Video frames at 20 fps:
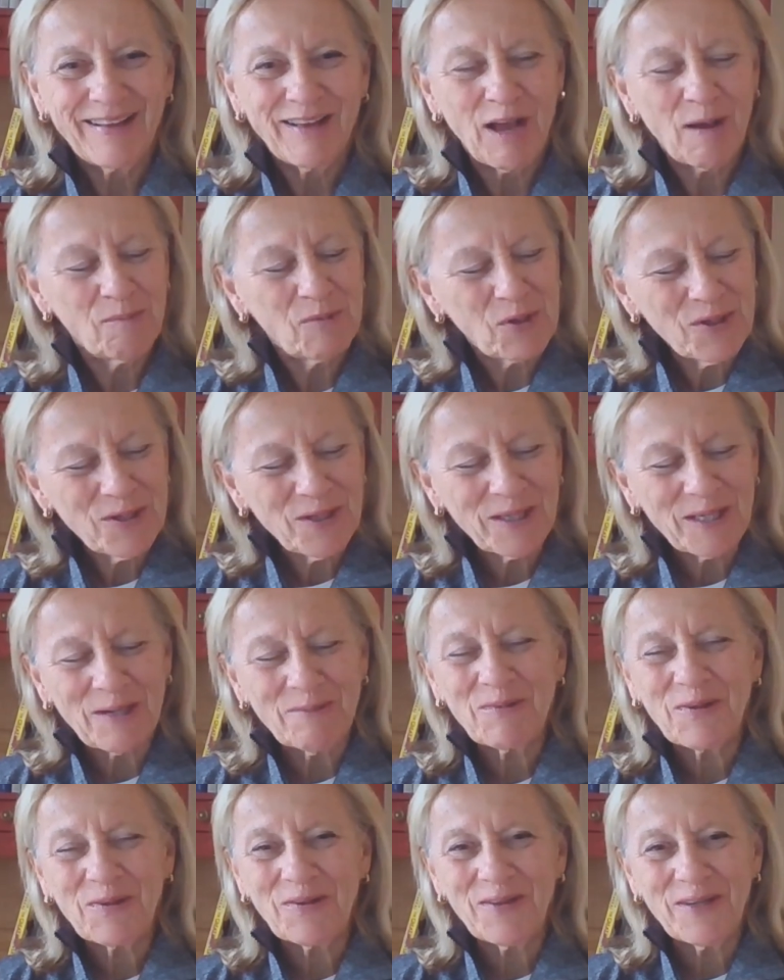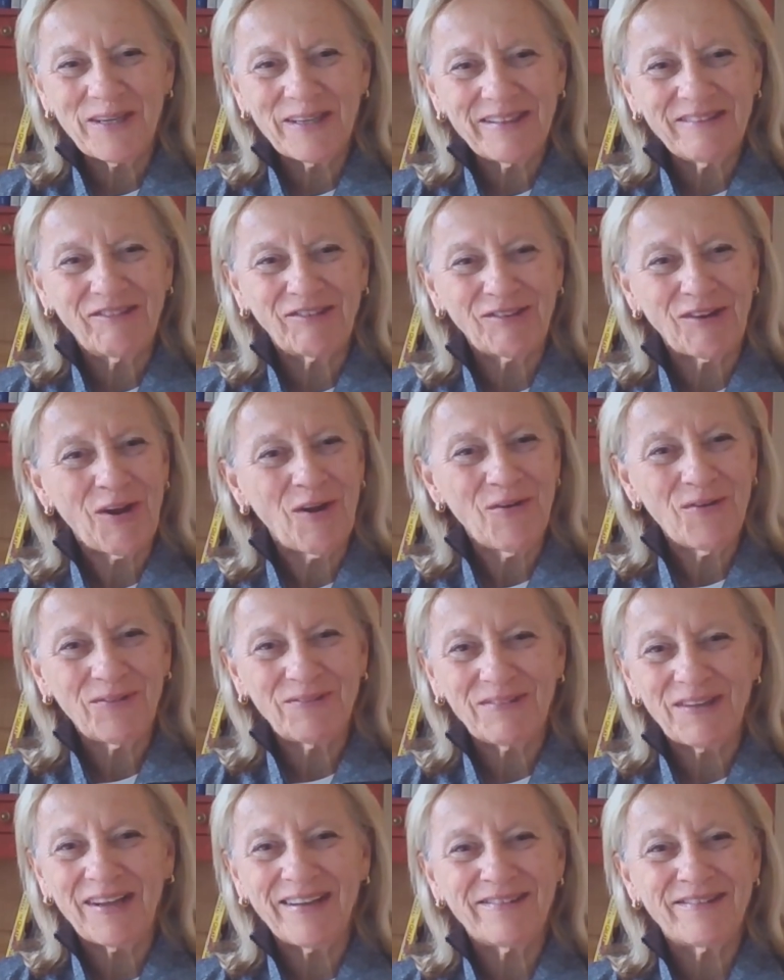I'm good, Joe.
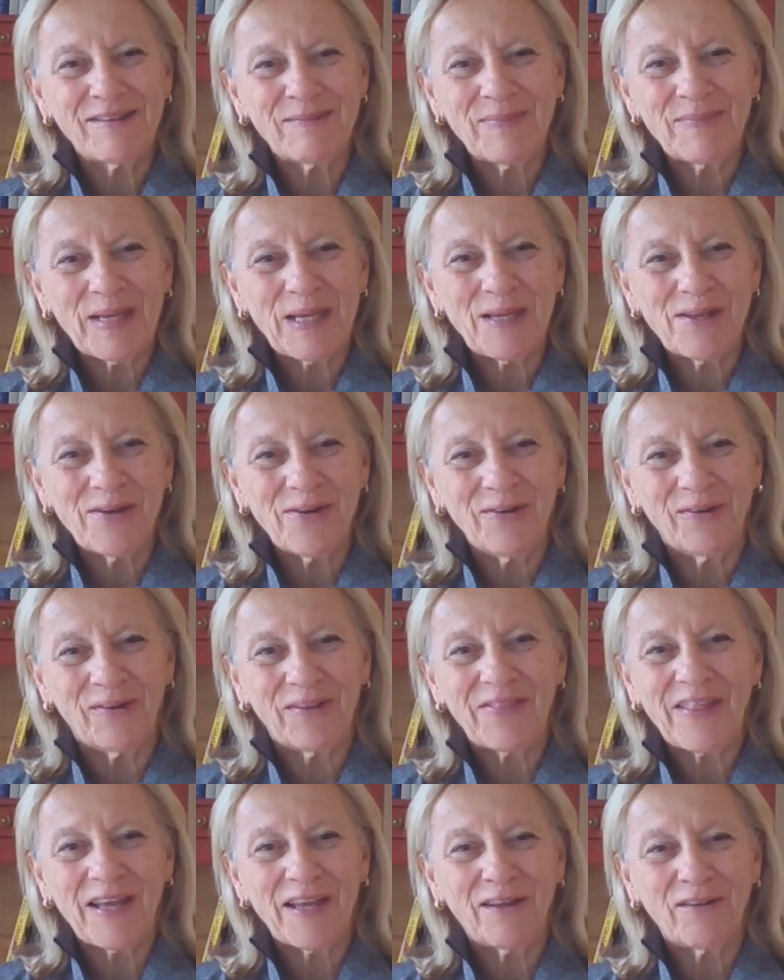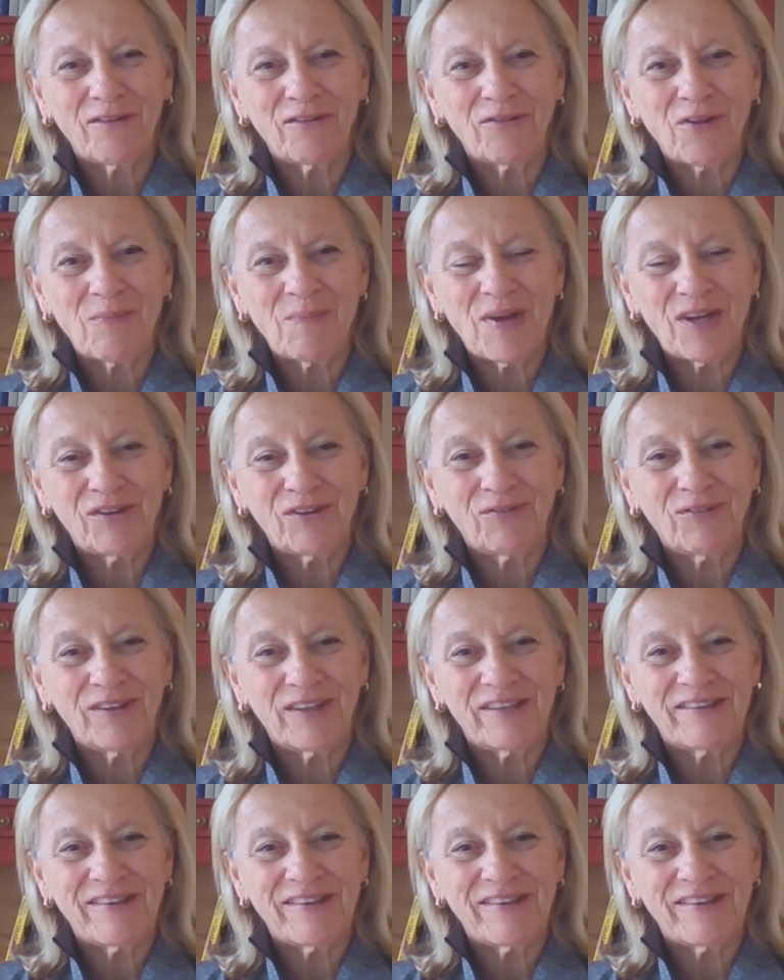Nice to meet you, and thank you so much for the